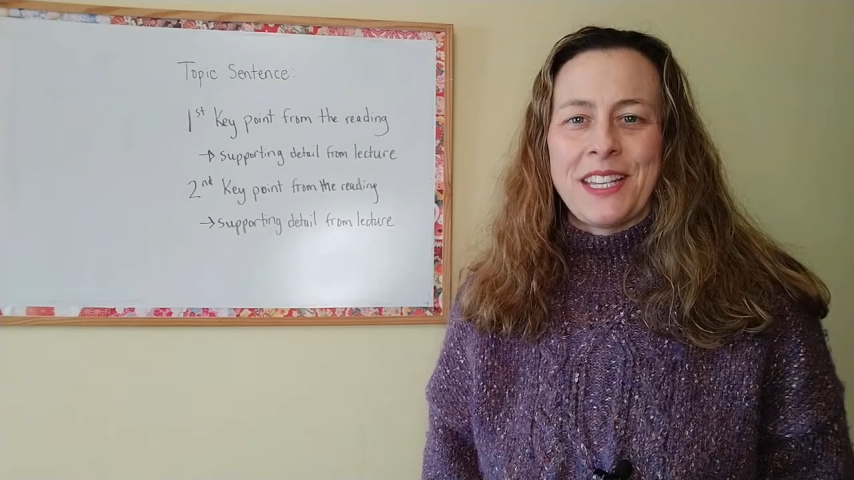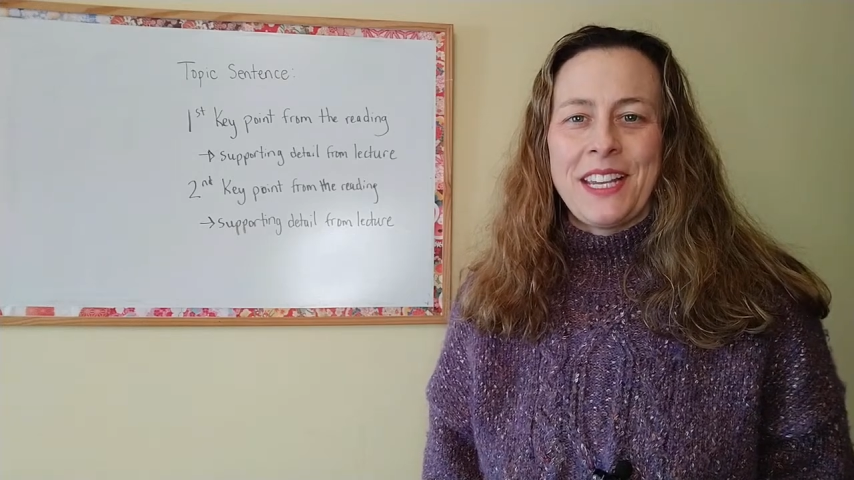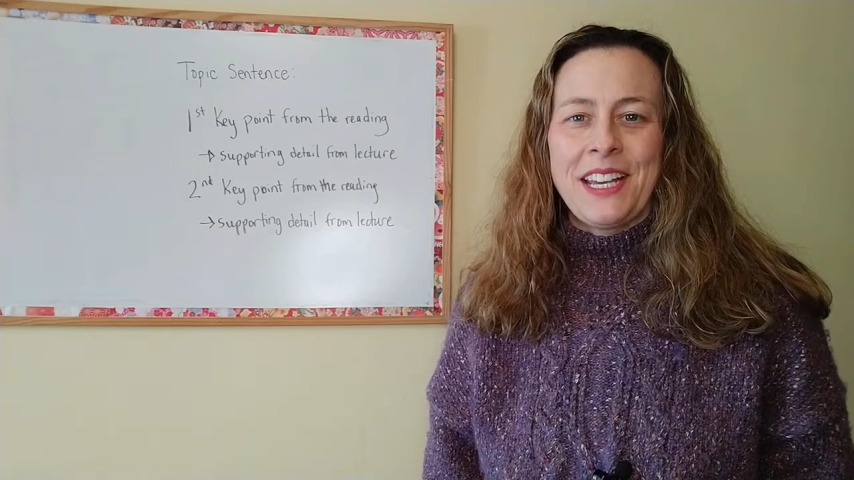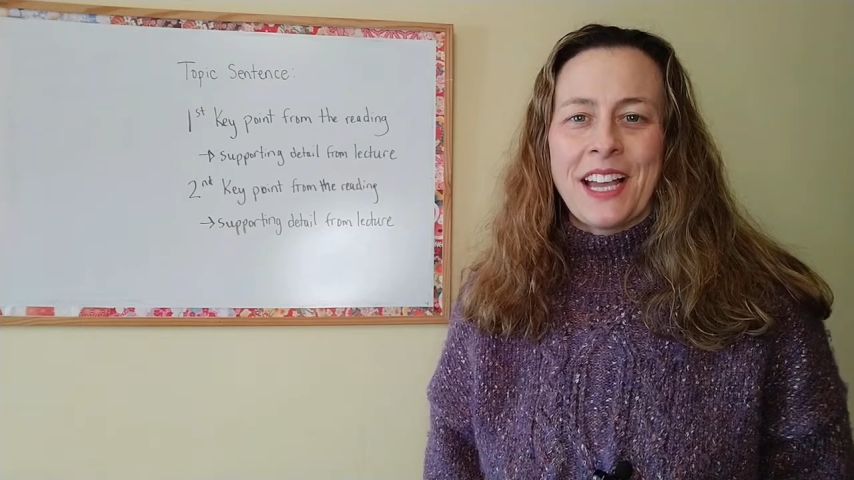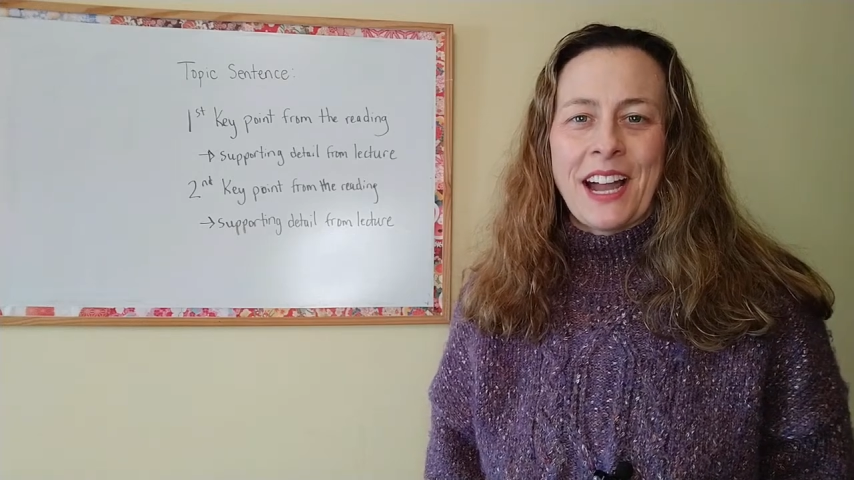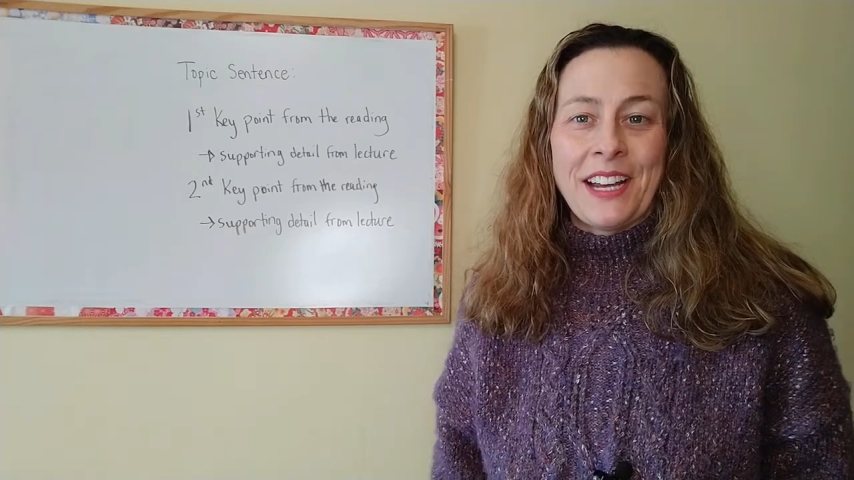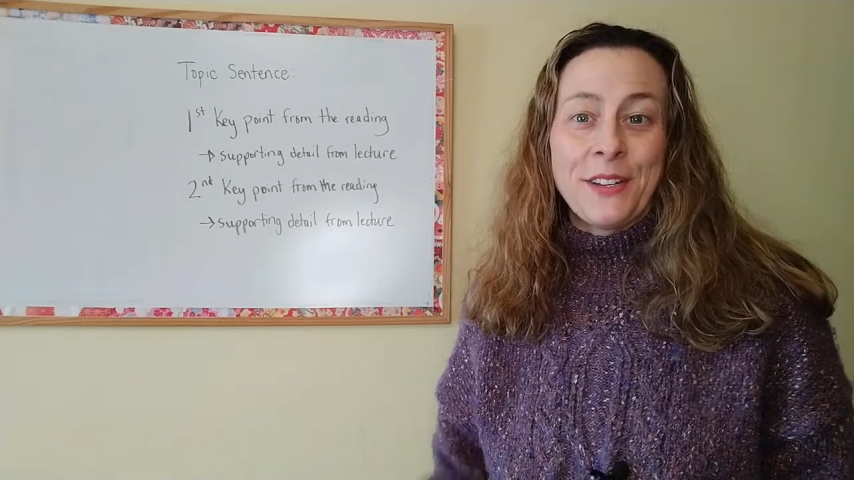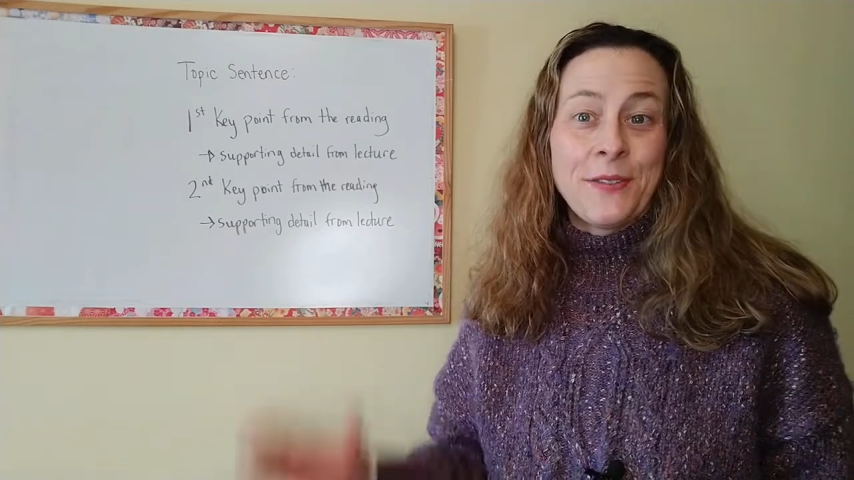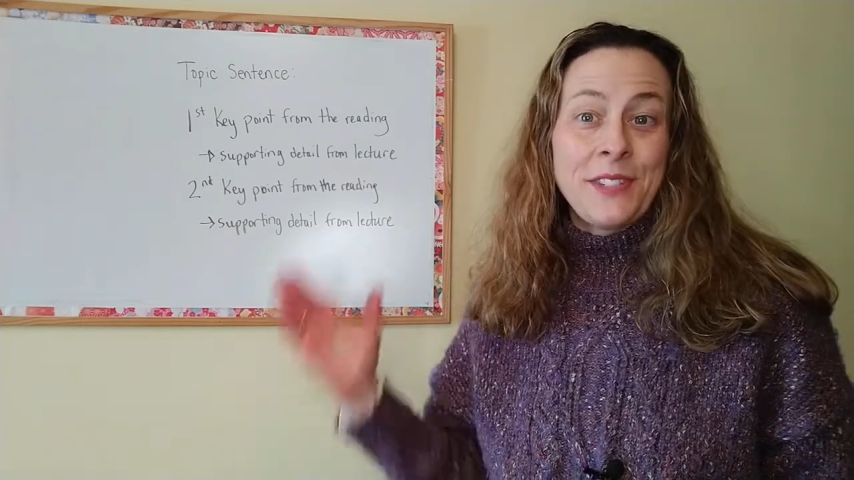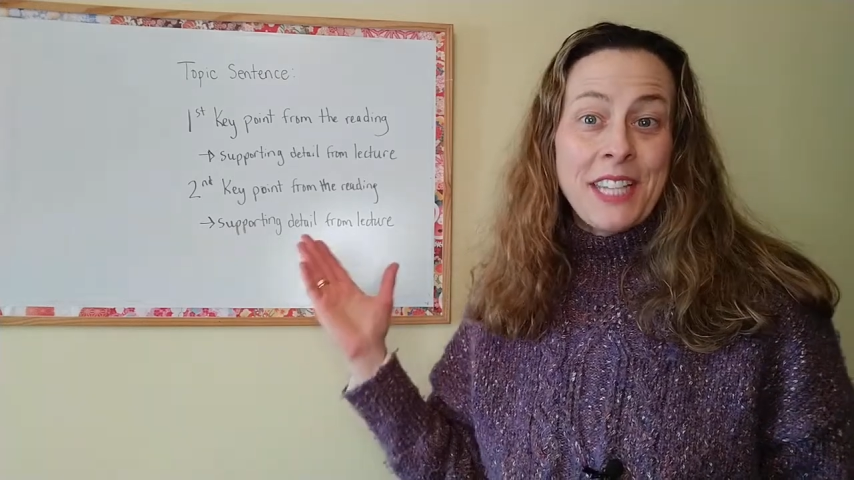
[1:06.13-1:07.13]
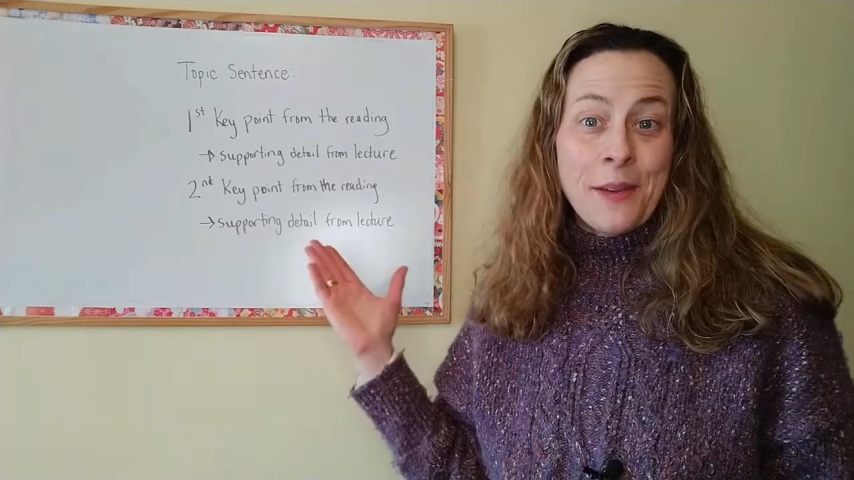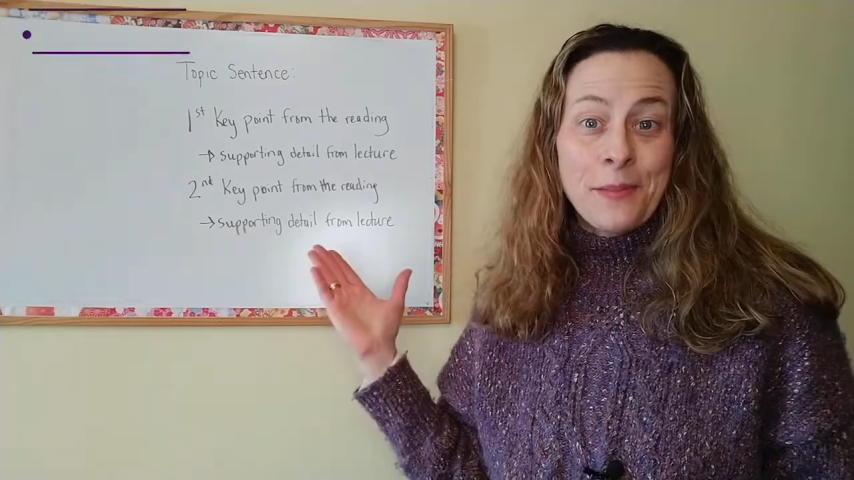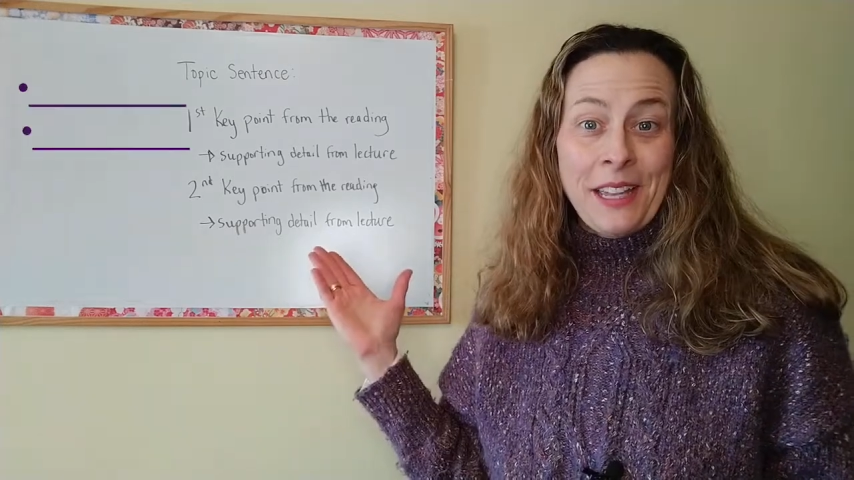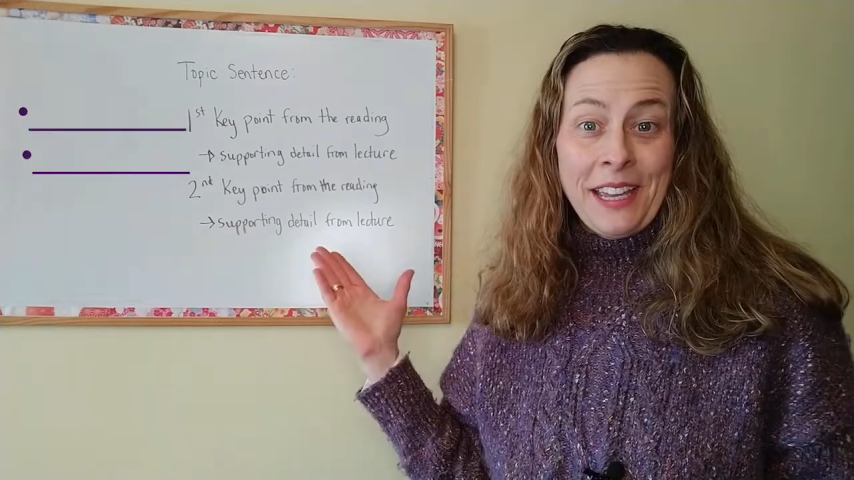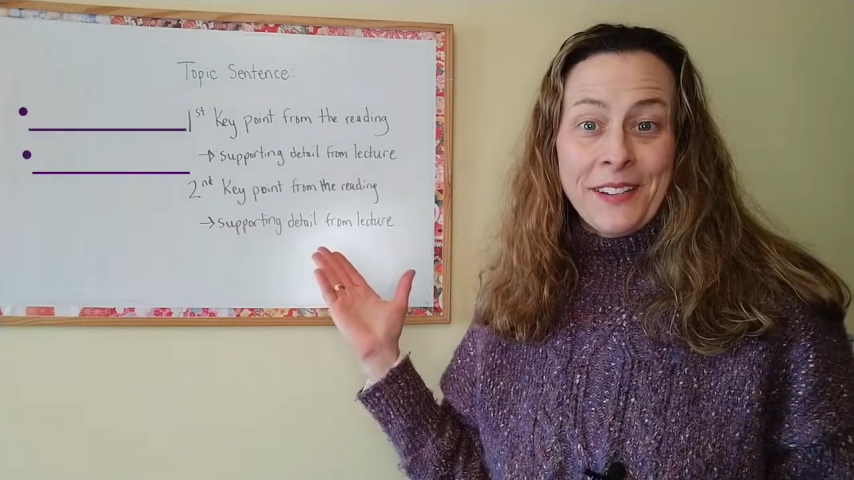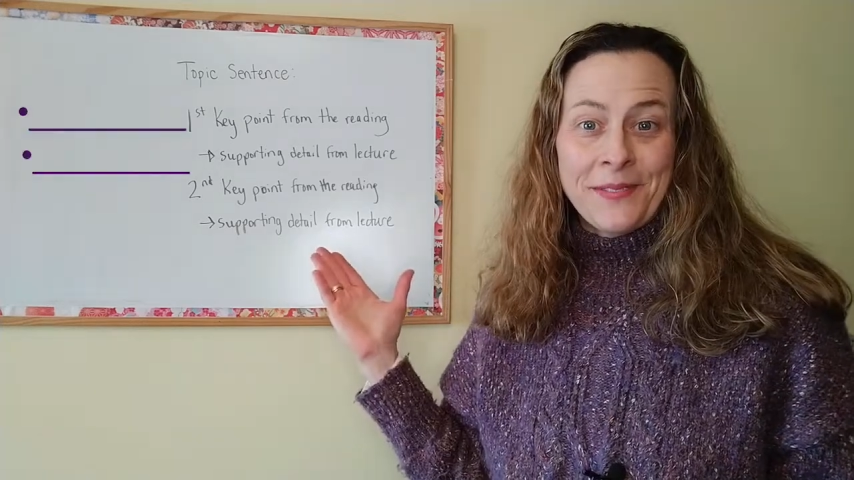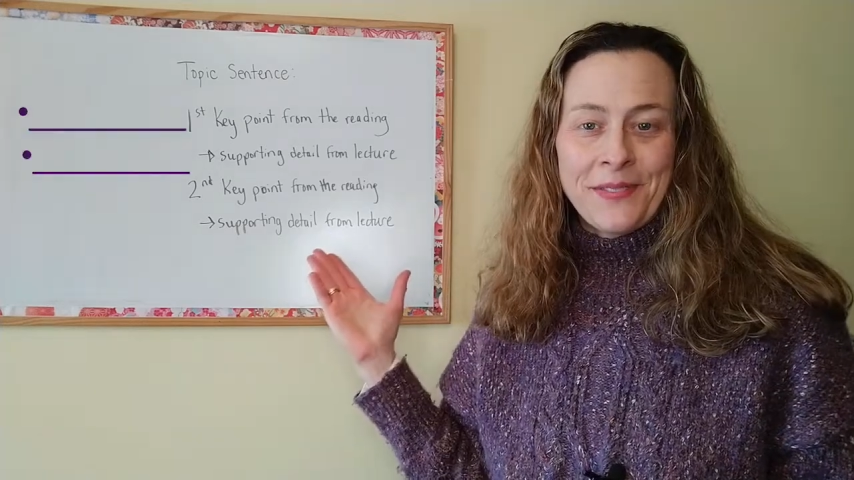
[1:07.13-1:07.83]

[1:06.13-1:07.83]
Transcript: in a kind of template.